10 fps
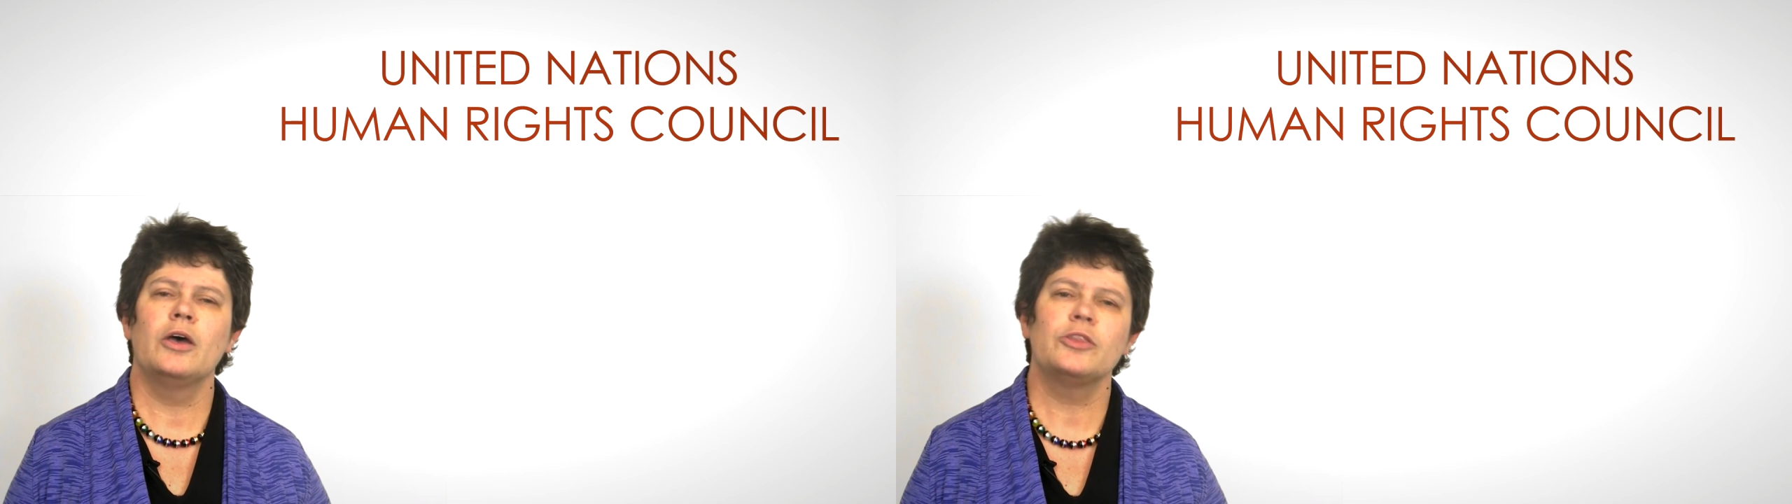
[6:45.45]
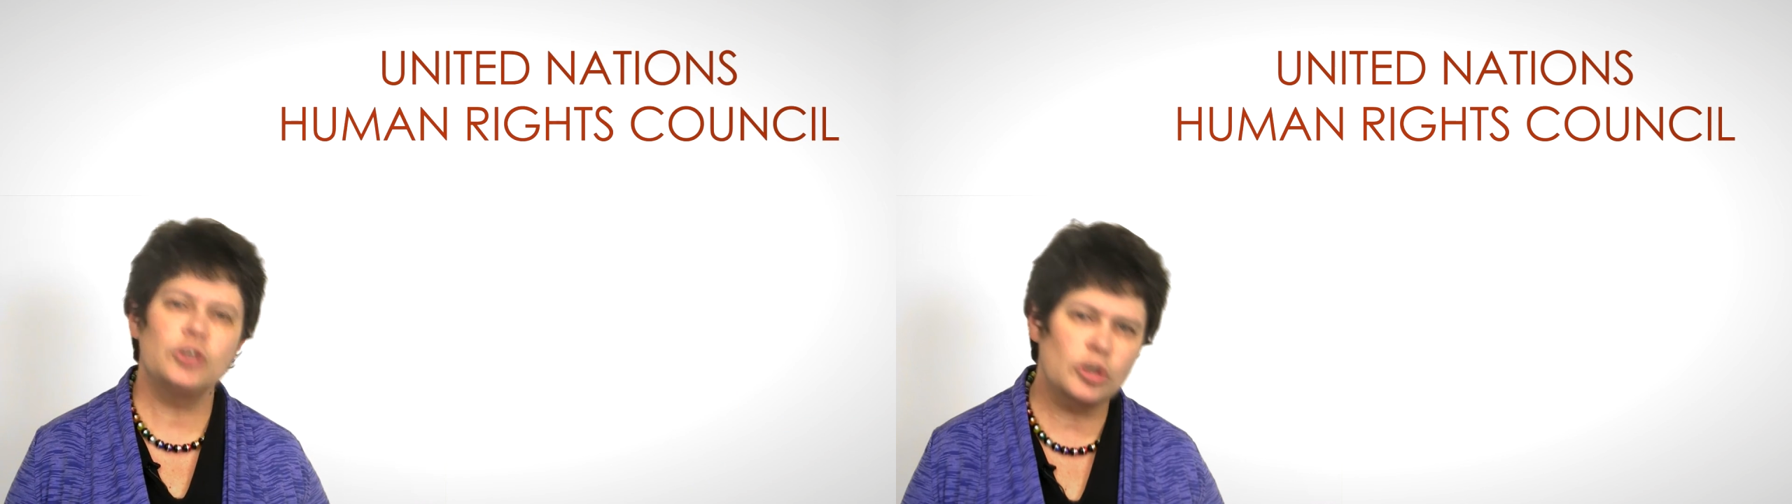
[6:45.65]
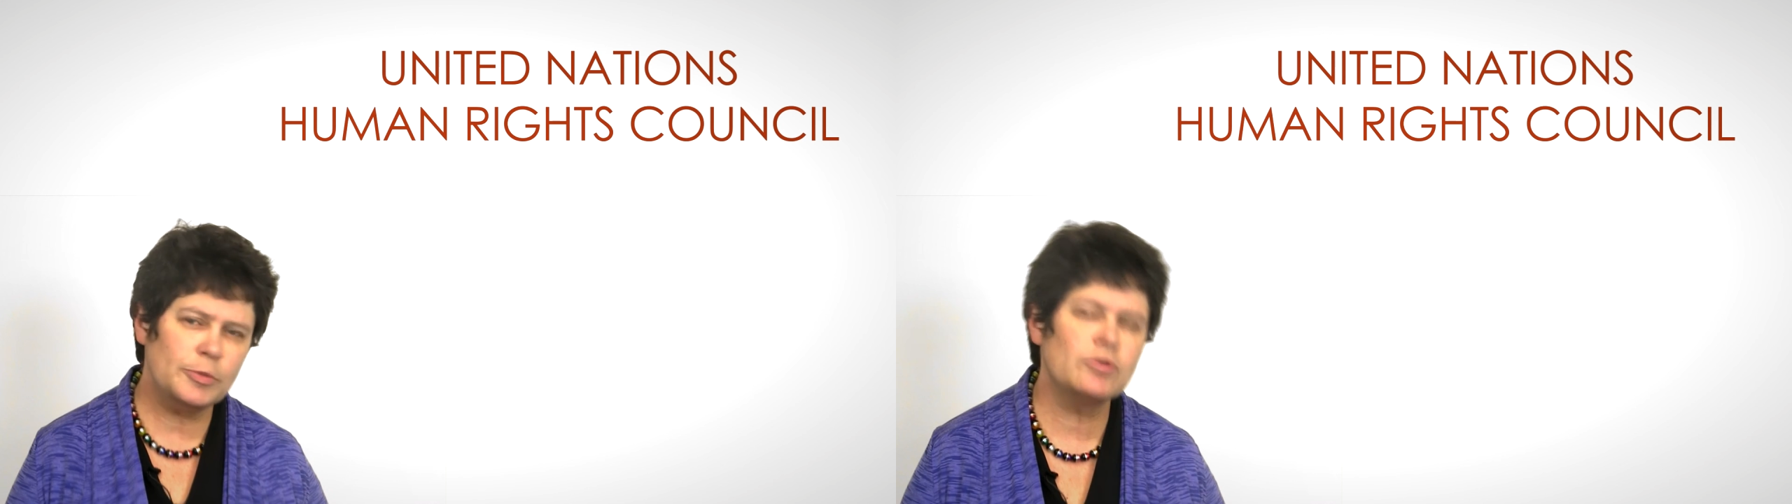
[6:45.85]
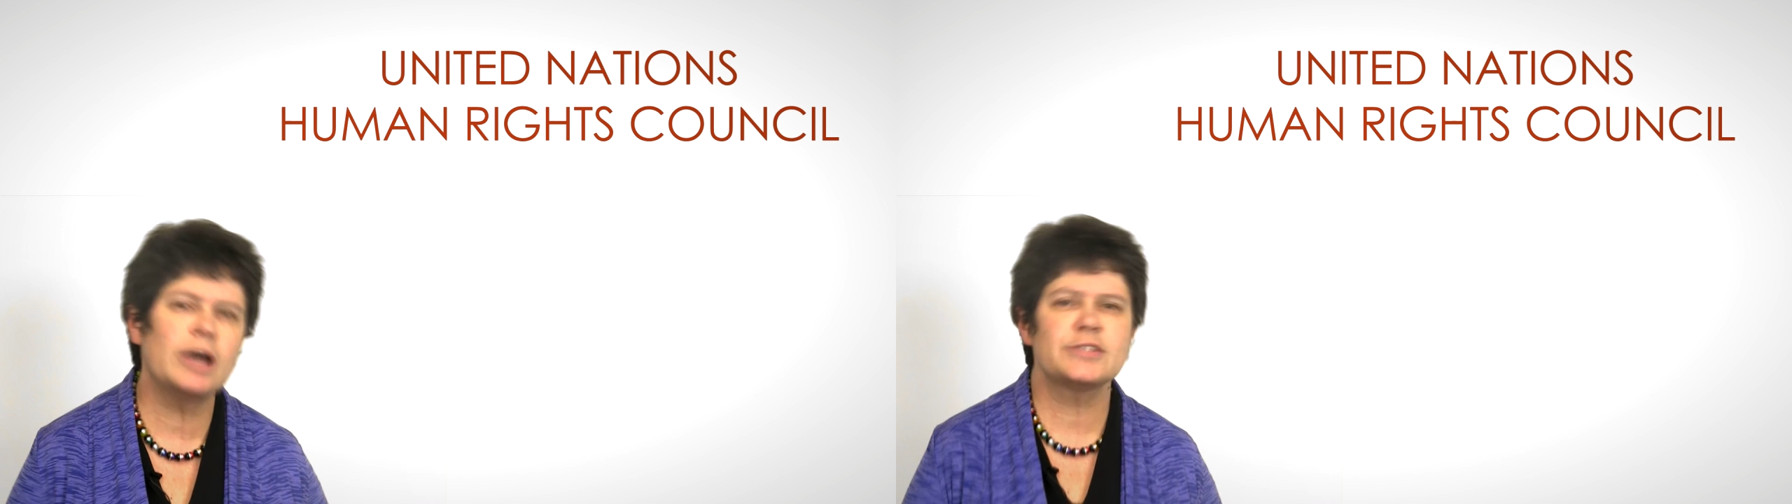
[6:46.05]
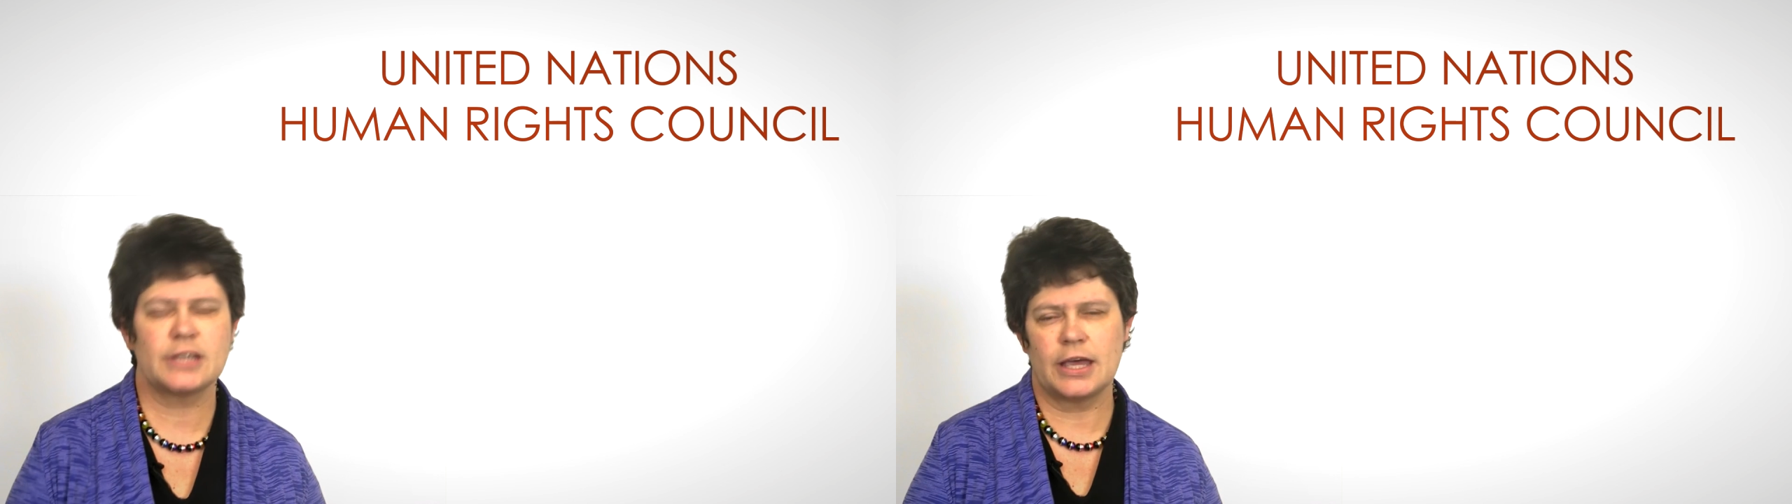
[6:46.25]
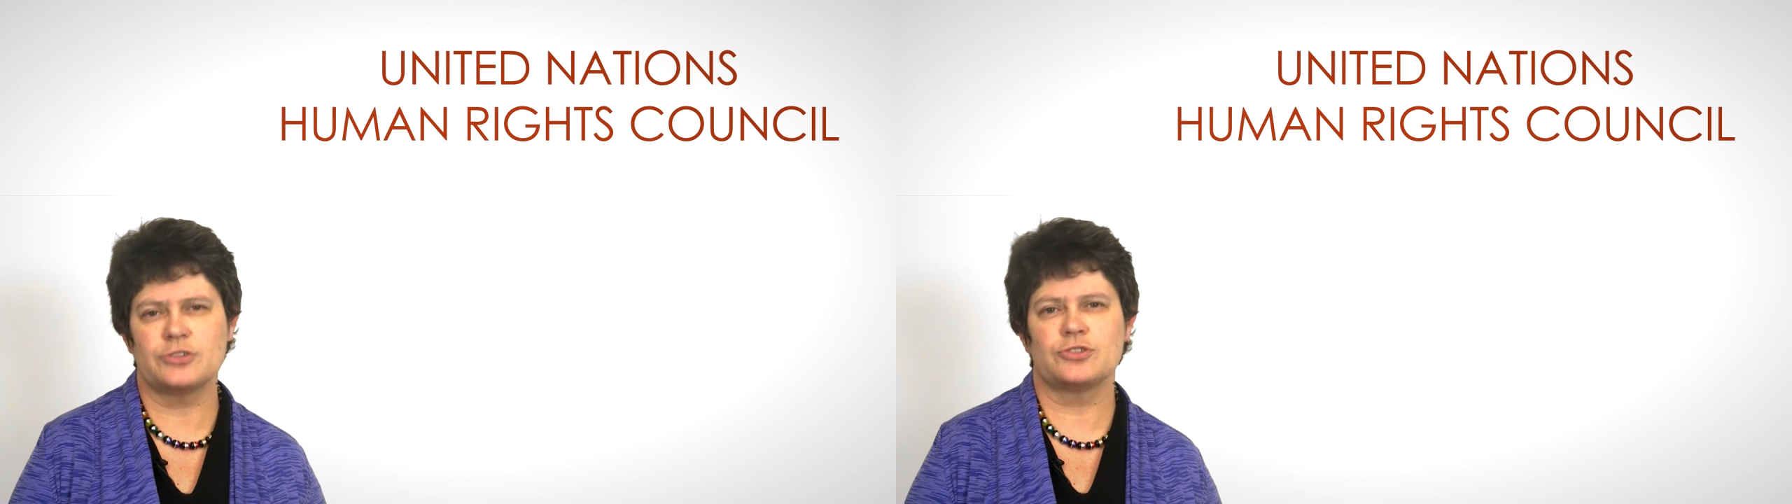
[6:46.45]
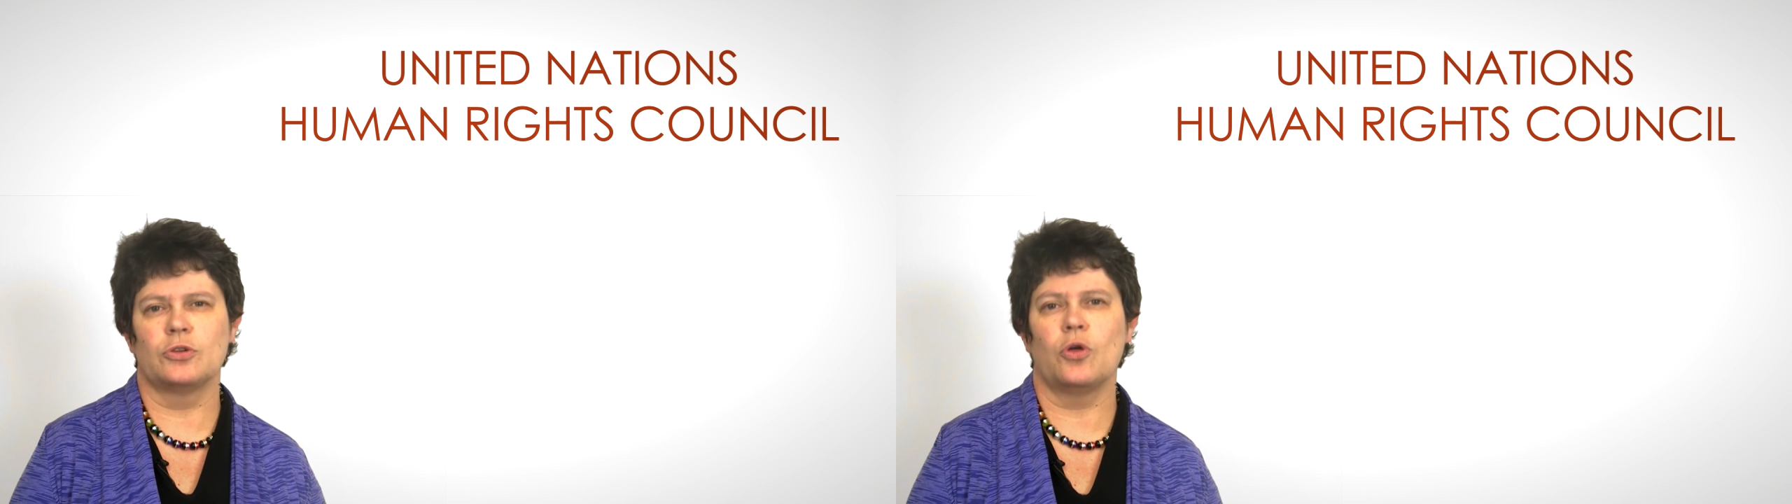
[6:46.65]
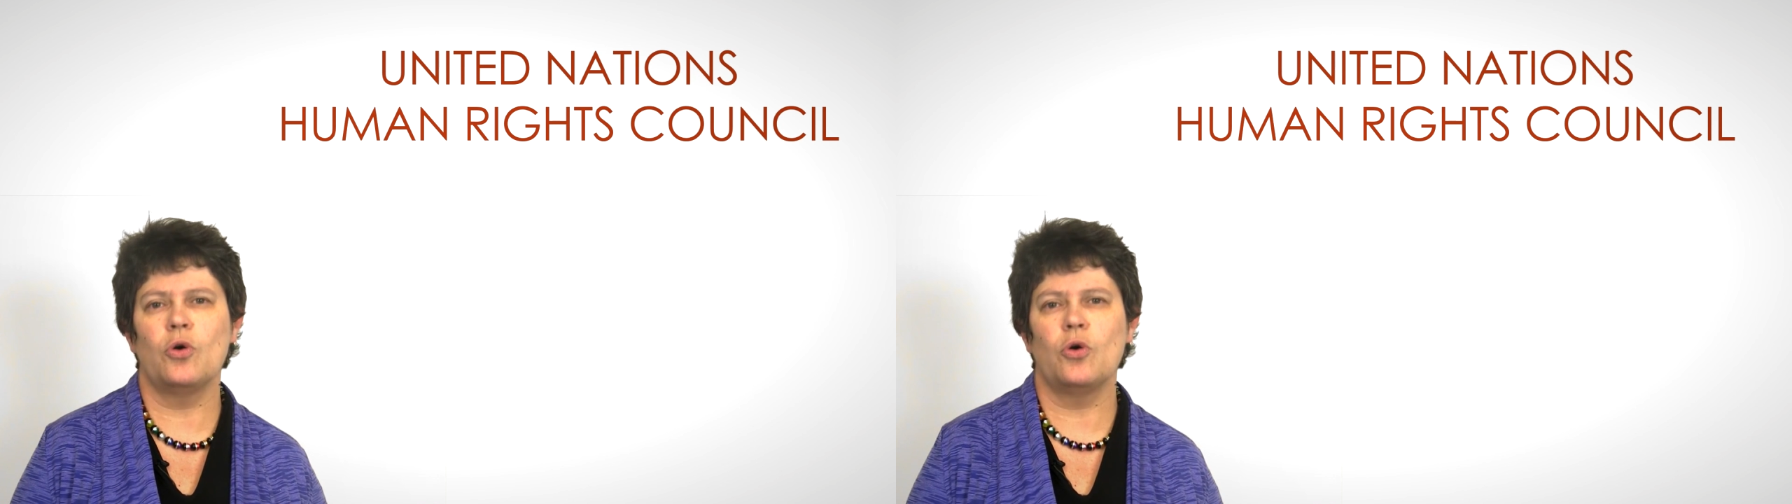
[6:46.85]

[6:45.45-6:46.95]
The Human Rights Council